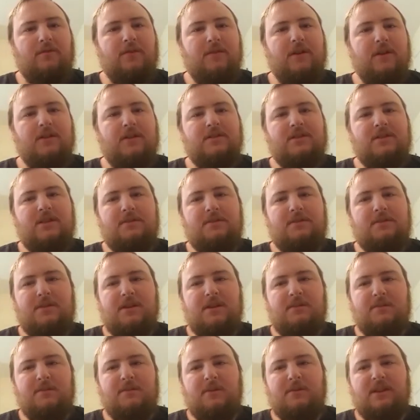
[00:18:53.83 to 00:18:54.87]
first
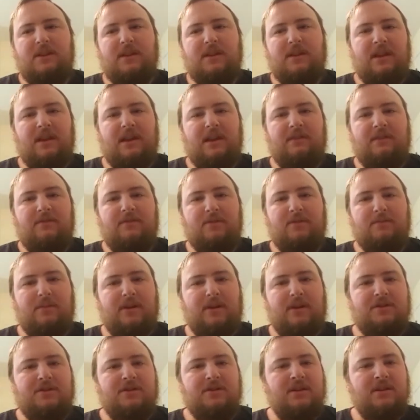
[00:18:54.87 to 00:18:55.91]
EP, but we didn't have the
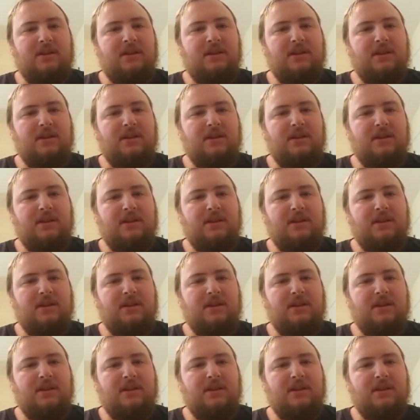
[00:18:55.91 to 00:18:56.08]
budget,